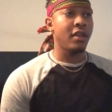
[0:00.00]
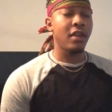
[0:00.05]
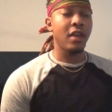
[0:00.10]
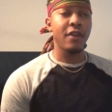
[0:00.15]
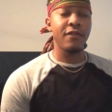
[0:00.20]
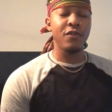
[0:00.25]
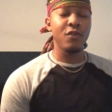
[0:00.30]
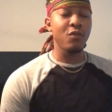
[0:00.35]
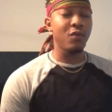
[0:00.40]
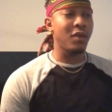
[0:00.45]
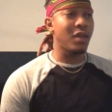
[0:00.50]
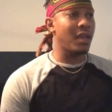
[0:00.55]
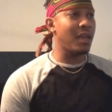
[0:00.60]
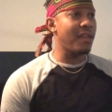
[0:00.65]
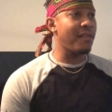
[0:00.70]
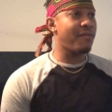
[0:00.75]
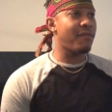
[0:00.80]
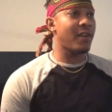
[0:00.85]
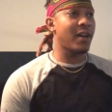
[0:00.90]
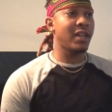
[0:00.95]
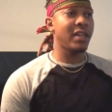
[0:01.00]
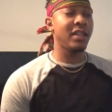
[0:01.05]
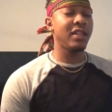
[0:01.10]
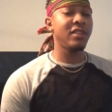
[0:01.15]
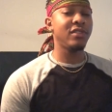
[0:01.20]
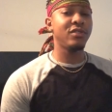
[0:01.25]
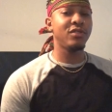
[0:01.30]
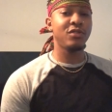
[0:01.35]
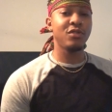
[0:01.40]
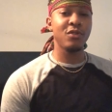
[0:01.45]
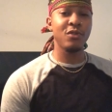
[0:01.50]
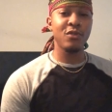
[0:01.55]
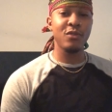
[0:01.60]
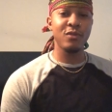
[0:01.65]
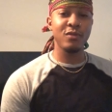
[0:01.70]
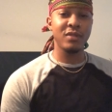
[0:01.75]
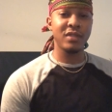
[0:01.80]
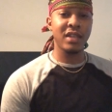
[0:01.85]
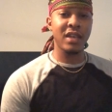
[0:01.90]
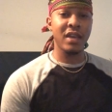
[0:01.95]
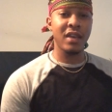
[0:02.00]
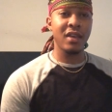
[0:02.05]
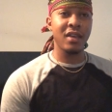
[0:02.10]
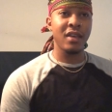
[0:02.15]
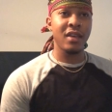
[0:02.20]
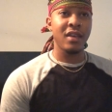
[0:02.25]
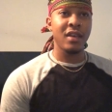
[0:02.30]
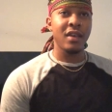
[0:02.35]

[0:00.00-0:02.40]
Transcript: If you keep finding these dudes that,